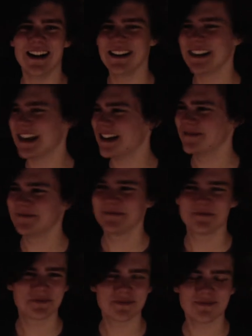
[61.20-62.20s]
Yeah.
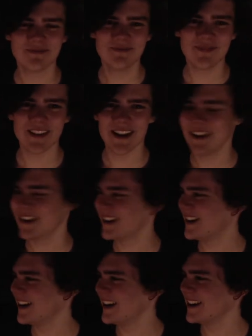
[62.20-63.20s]

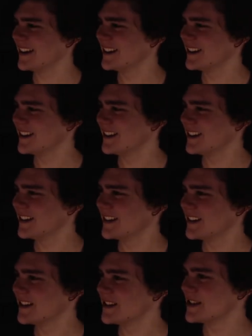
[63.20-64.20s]
Alright. See you,